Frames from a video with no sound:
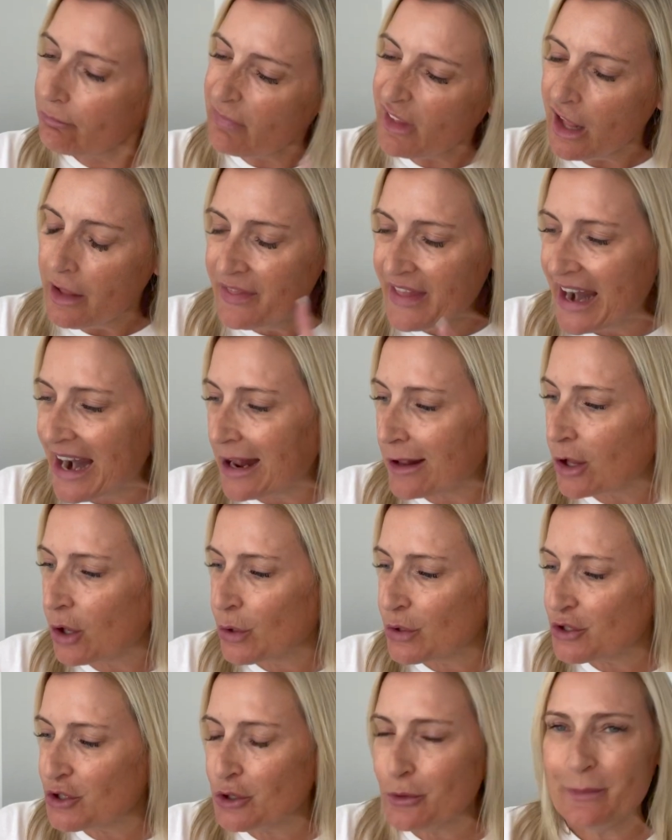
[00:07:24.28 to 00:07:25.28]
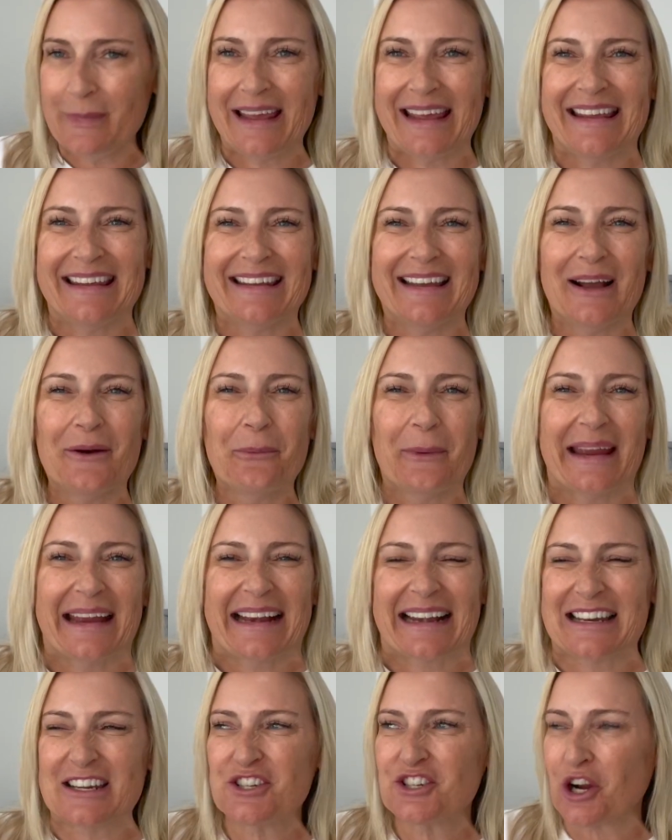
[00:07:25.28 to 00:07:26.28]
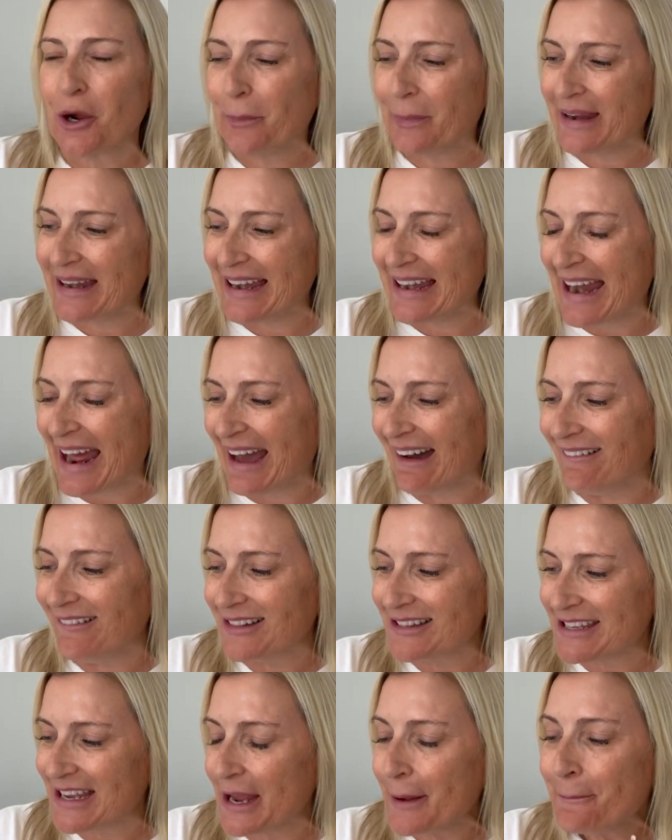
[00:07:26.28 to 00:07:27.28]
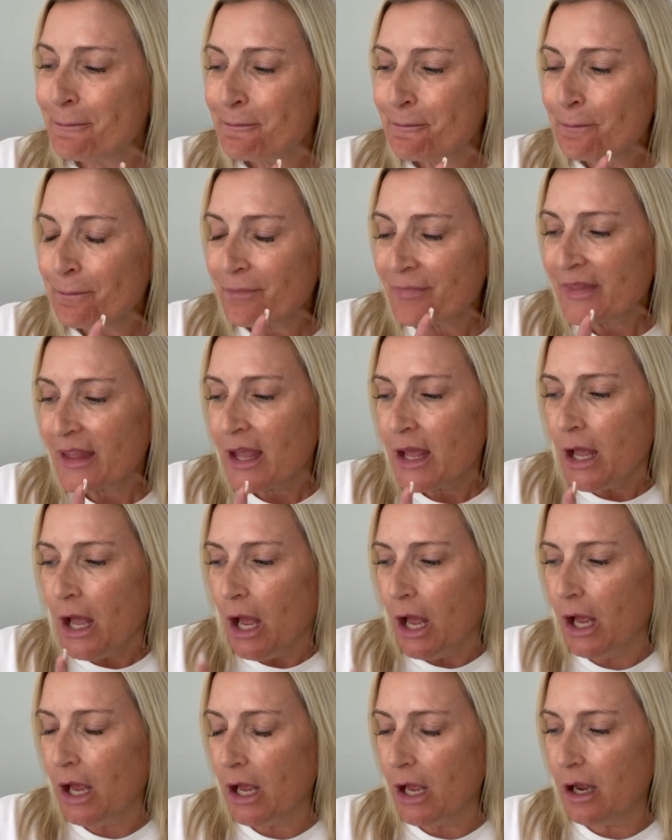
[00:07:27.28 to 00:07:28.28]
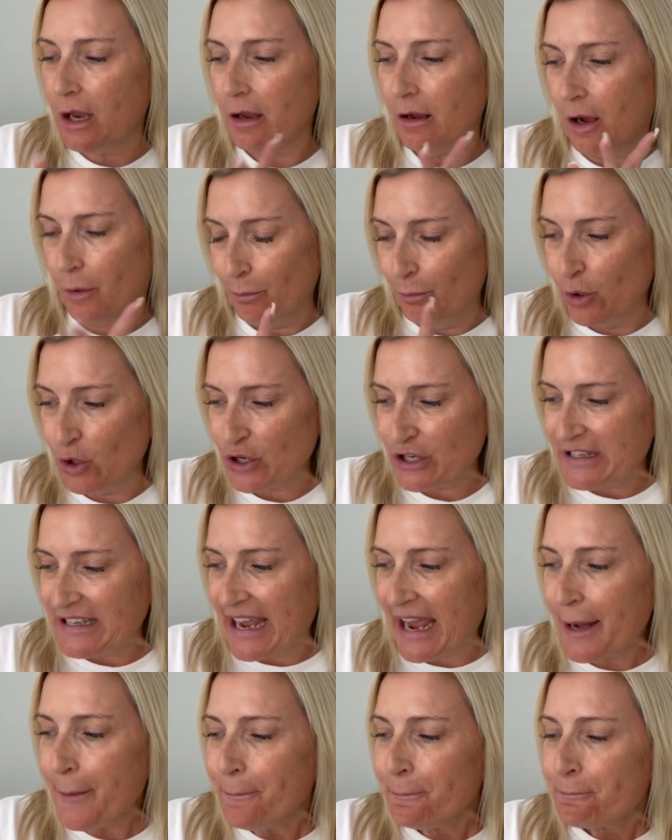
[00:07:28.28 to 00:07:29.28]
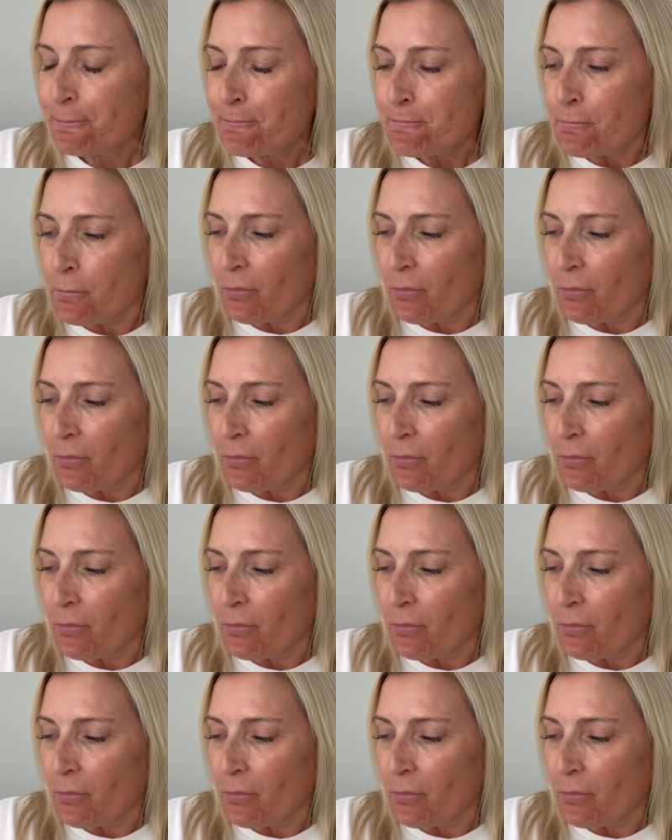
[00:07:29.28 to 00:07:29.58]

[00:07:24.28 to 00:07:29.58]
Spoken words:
And then I'll go and do my weekly shopping in Aldi on Monday.